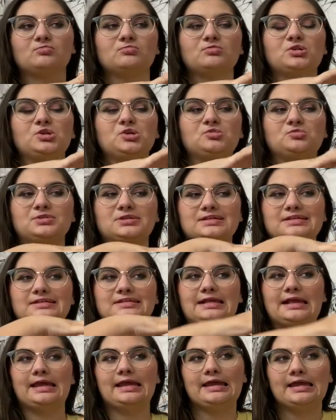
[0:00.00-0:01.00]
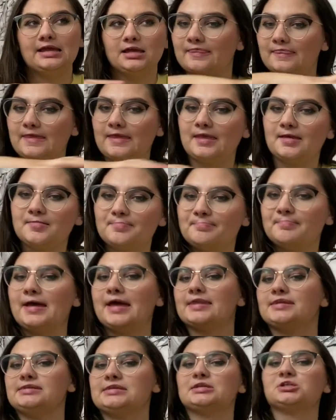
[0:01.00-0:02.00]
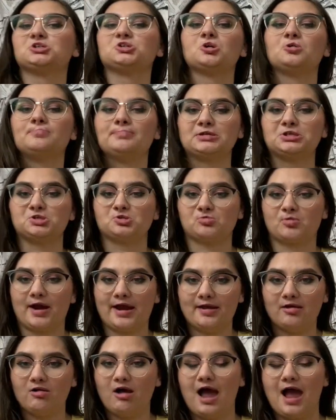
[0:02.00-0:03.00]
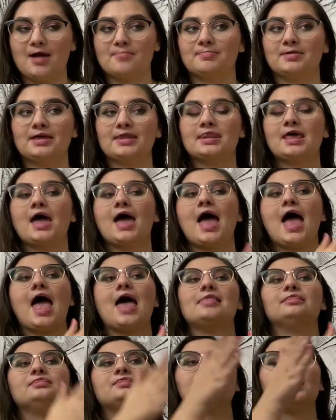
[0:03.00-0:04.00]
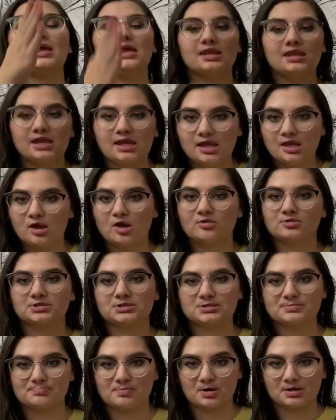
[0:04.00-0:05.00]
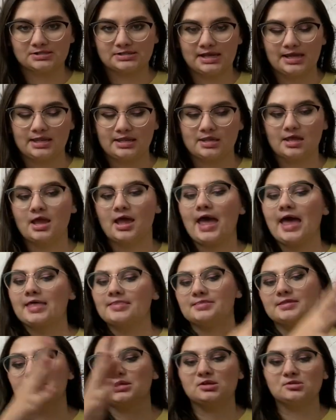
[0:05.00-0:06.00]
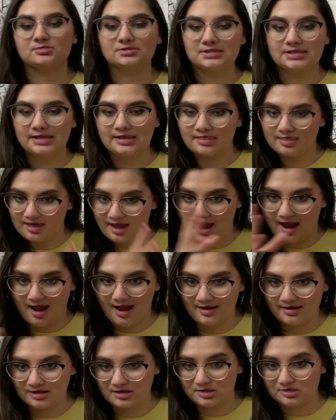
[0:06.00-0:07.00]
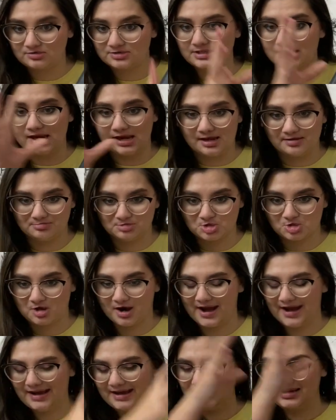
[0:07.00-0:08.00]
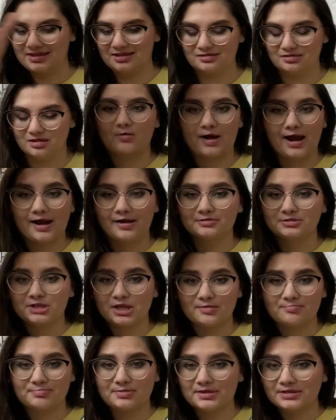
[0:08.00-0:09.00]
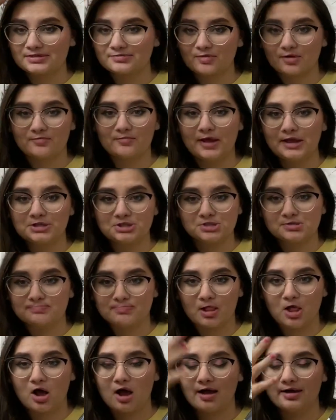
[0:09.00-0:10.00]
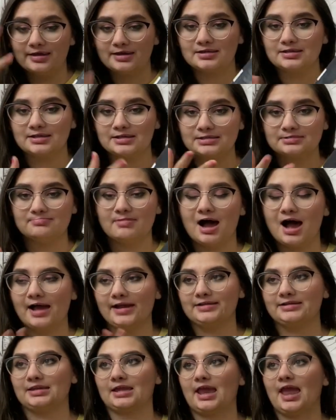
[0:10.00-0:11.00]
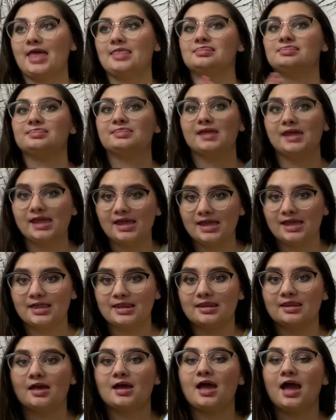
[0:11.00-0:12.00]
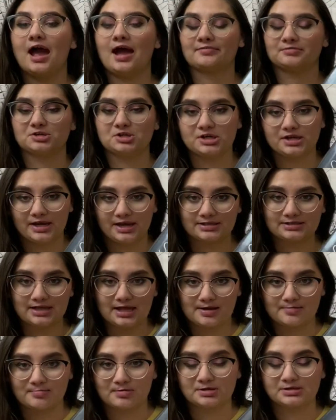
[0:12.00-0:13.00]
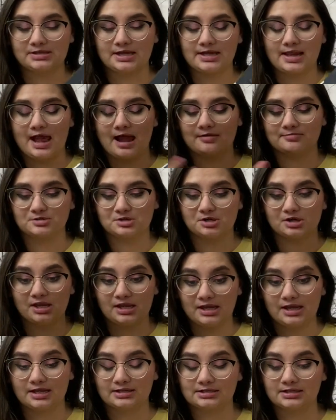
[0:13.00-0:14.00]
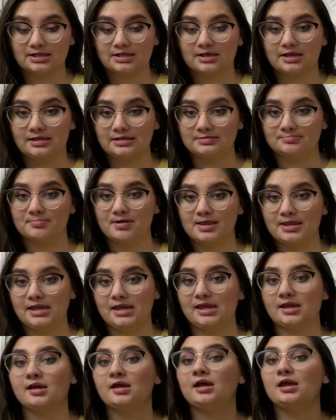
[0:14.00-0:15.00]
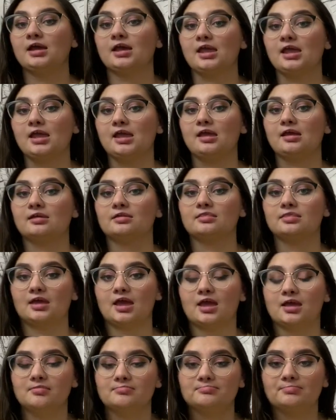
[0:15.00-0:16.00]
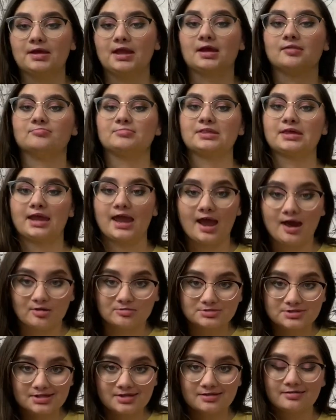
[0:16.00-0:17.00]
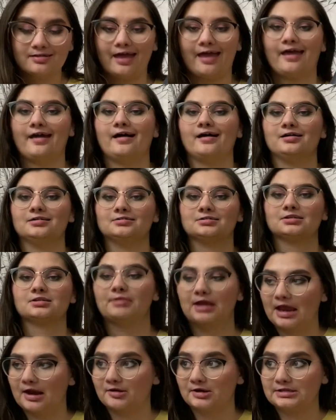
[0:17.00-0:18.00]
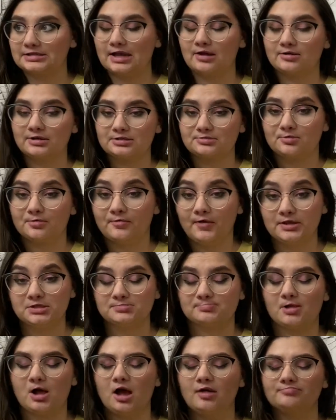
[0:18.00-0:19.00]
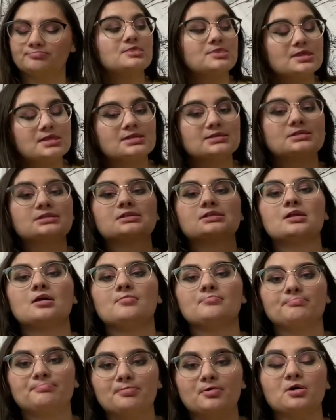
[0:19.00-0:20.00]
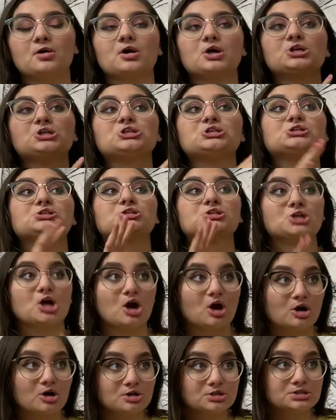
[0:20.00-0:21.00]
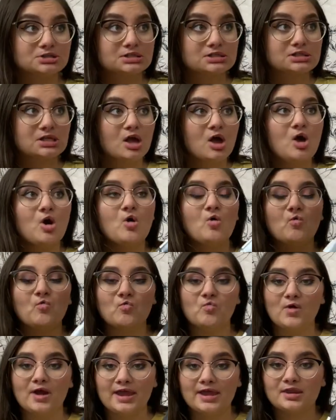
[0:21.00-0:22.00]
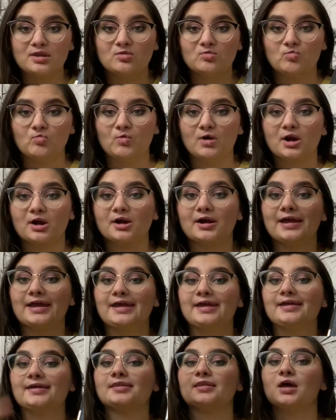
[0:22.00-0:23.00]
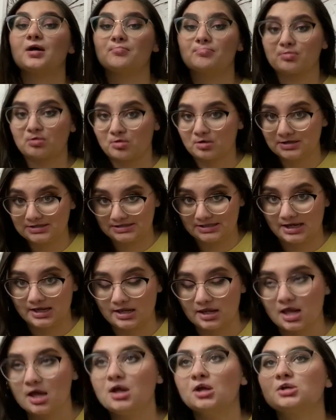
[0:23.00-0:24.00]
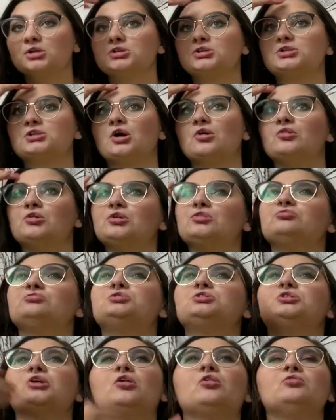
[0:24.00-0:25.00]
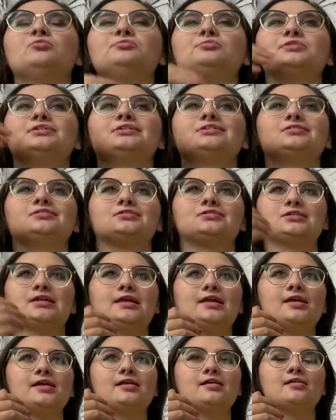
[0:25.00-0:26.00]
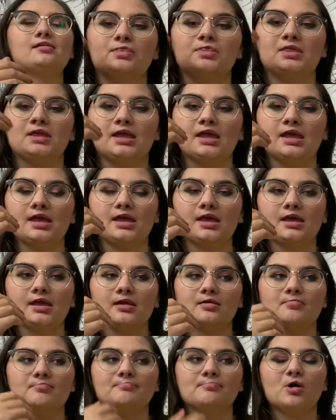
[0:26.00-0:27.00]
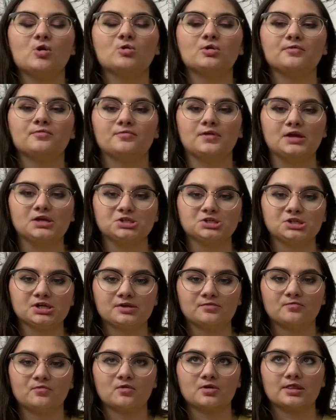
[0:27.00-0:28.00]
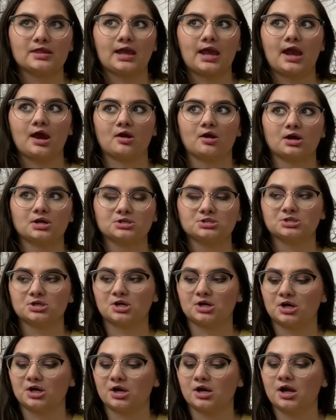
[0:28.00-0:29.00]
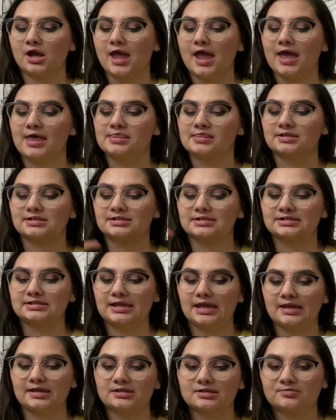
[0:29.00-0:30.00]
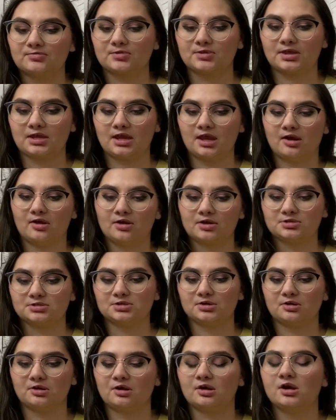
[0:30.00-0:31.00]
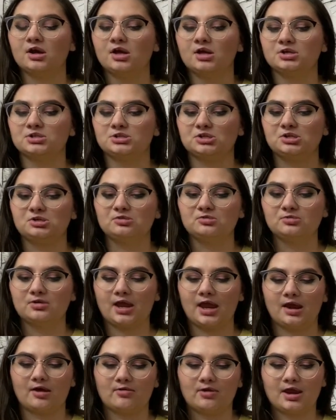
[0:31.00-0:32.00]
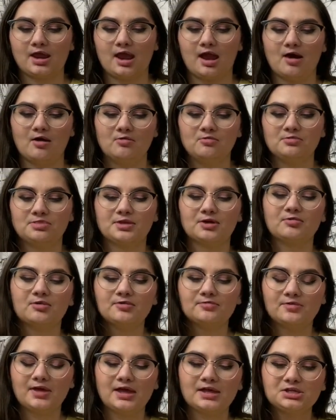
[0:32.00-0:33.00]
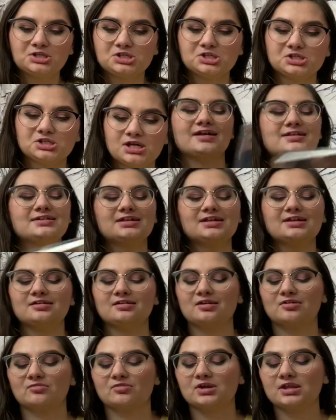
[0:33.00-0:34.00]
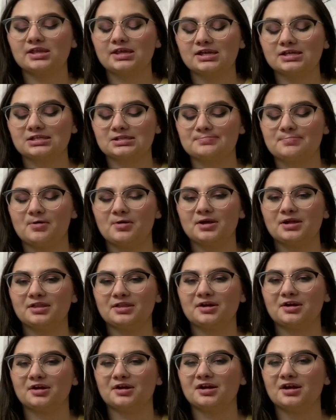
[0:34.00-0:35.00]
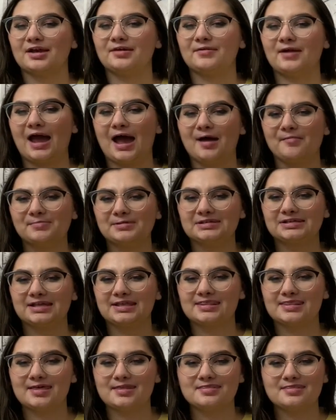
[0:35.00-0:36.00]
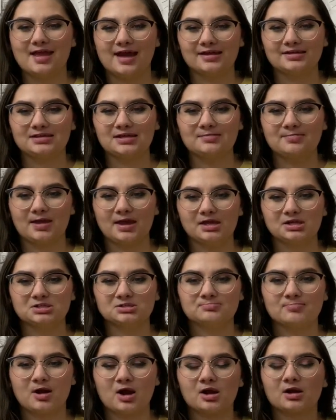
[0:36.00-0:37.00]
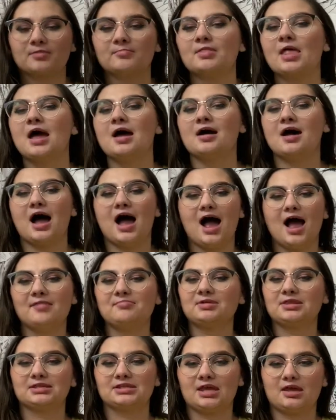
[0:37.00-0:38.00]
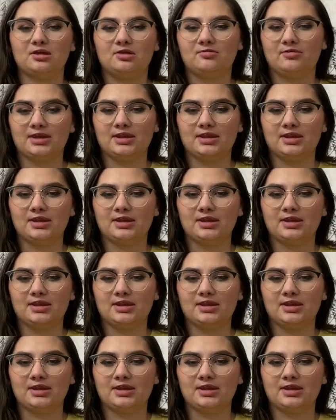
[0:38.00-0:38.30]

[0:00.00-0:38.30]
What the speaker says: you see the initial betrayal happen, and then he goes to prison, and then you see that, and you see him train and ground up this revenge plot in his mind, and then after he gets out of prison, after he gets his money, he then becomes the count and carries out his revenge plot. This book starts when we're in prison, so you don't see the motivation for the character and the stakes for the character to carry out their revenge. Is it really a spoiler if it happens in the 90 page mark? I'm gonna tell you